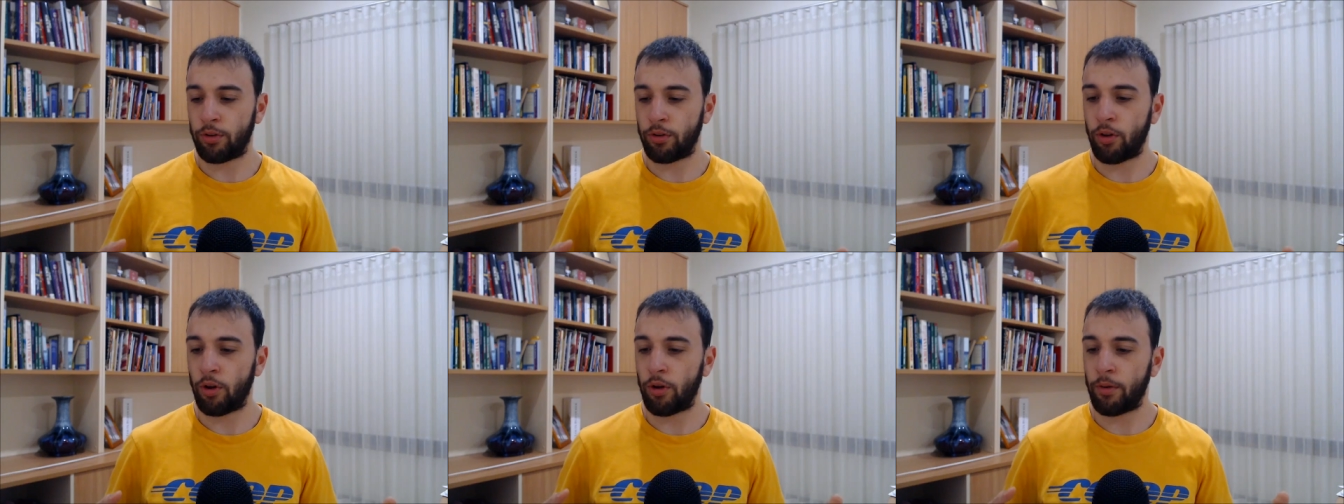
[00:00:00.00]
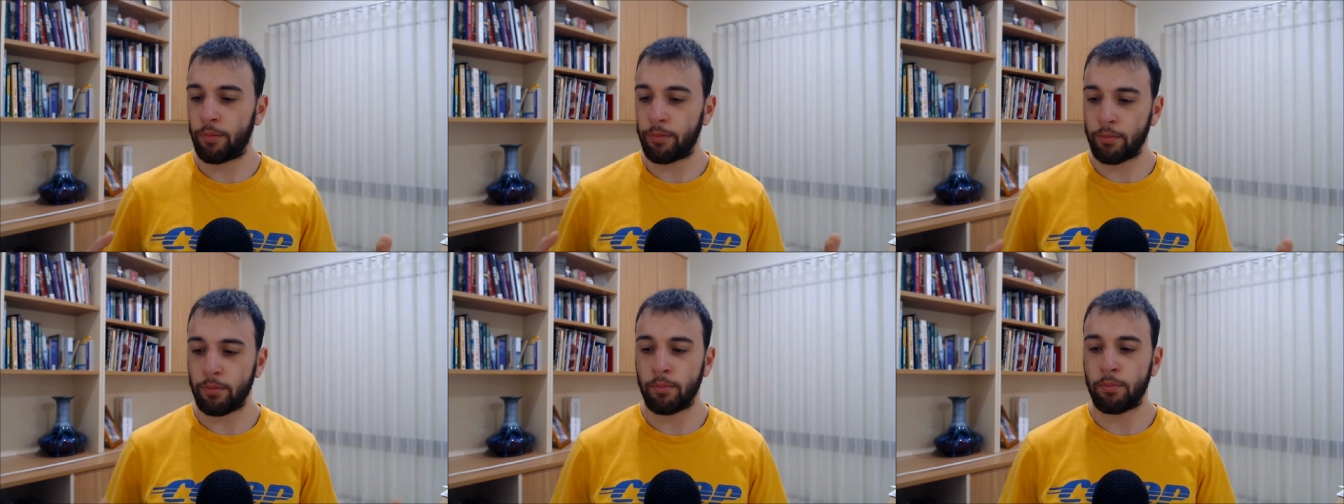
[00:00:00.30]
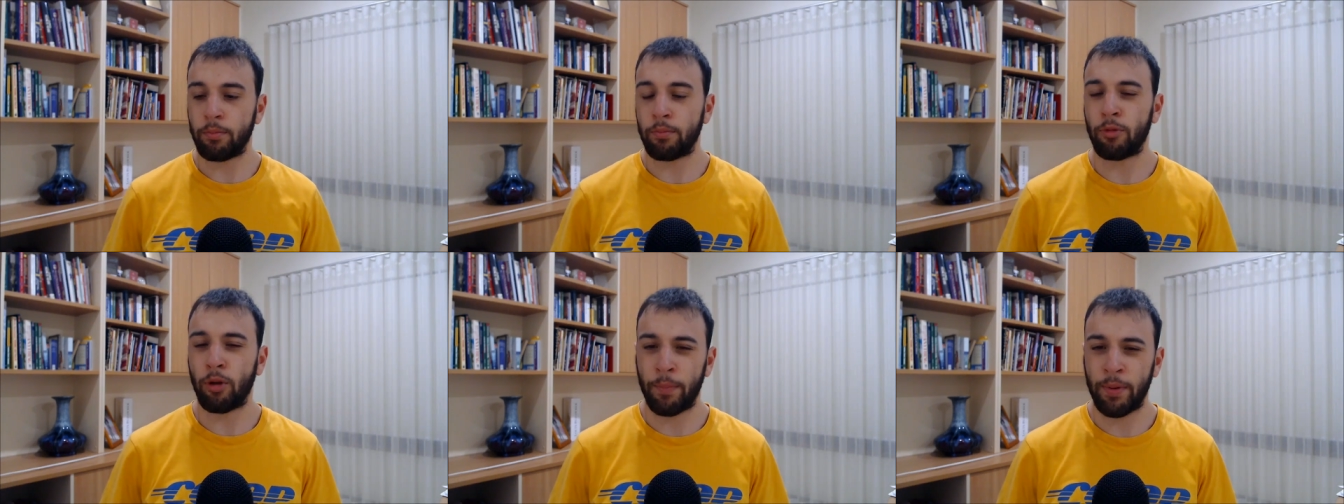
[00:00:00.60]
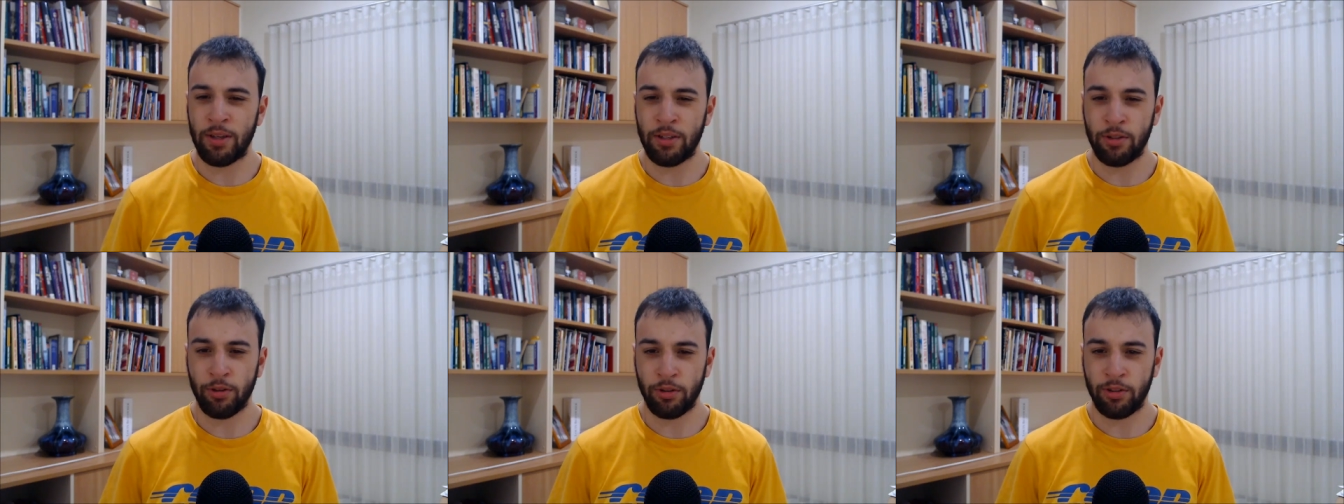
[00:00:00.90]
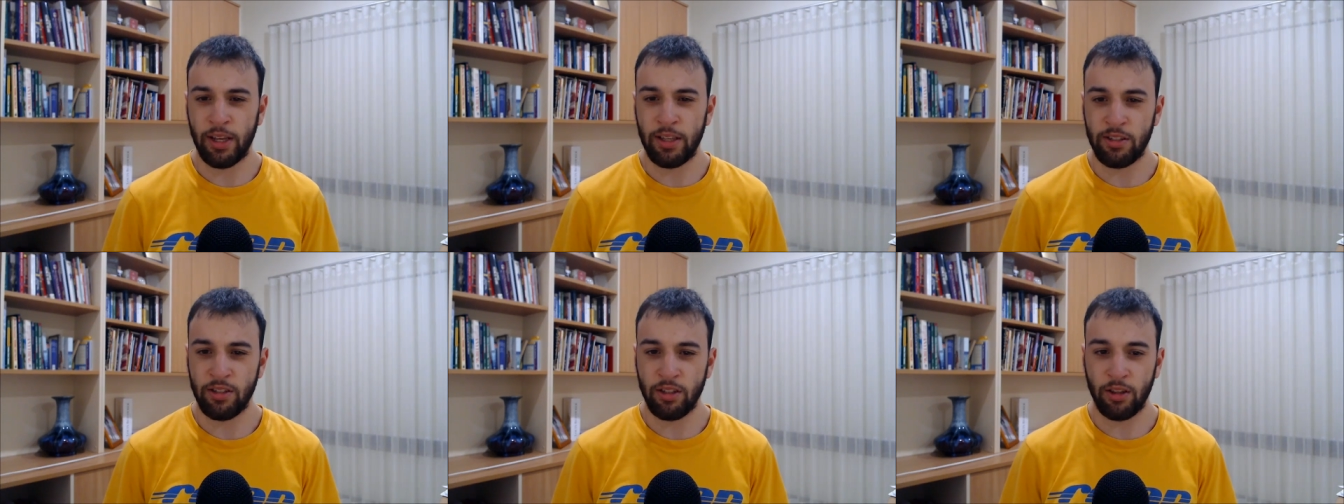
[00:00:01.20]
not be so
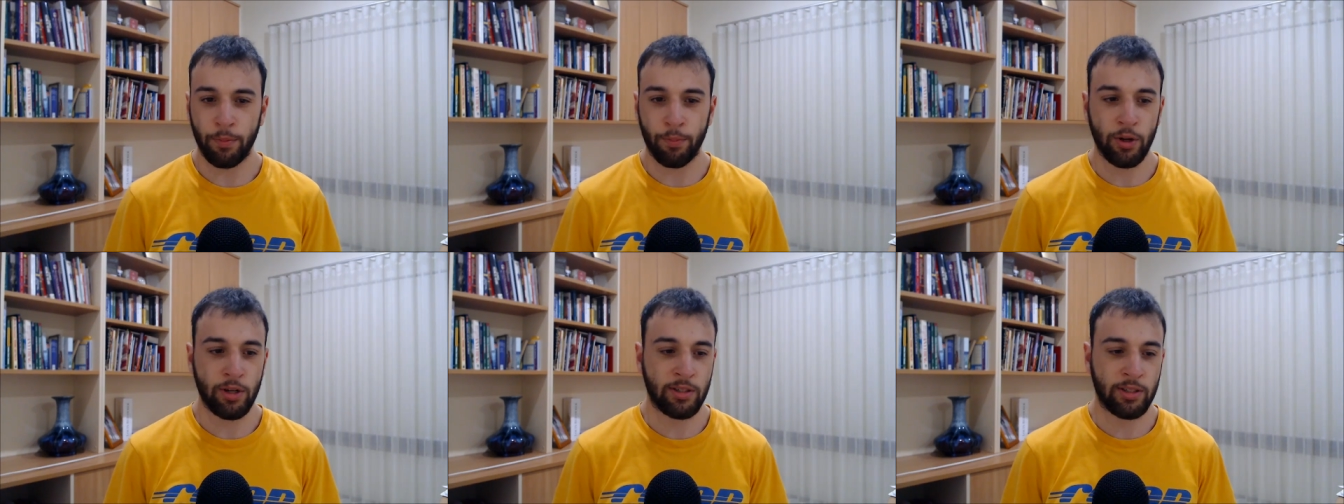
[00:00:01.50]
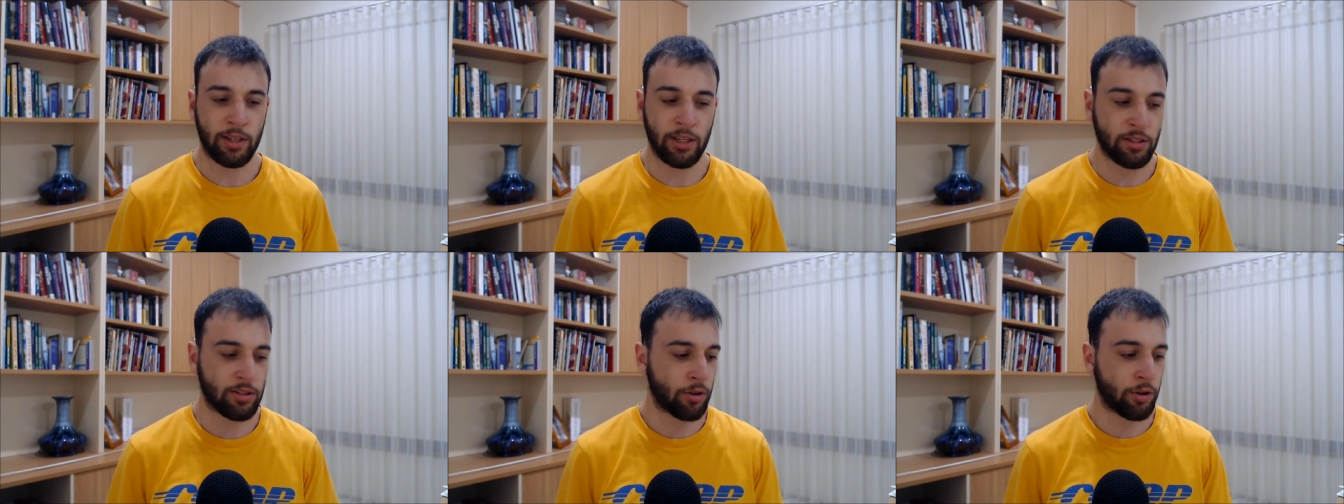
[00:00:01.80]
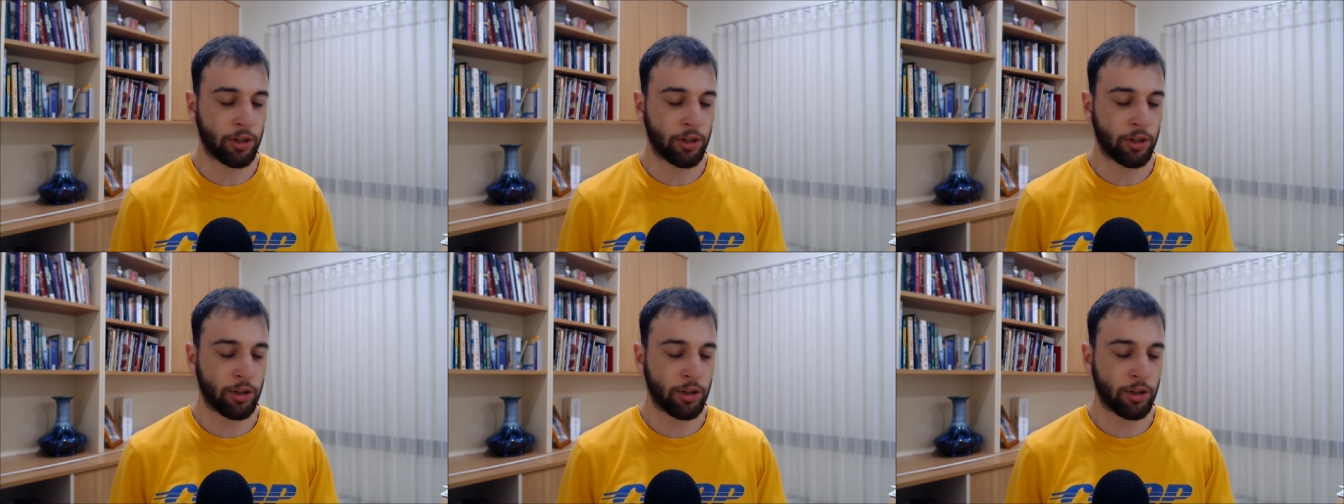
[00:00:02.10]
tense in the preseason.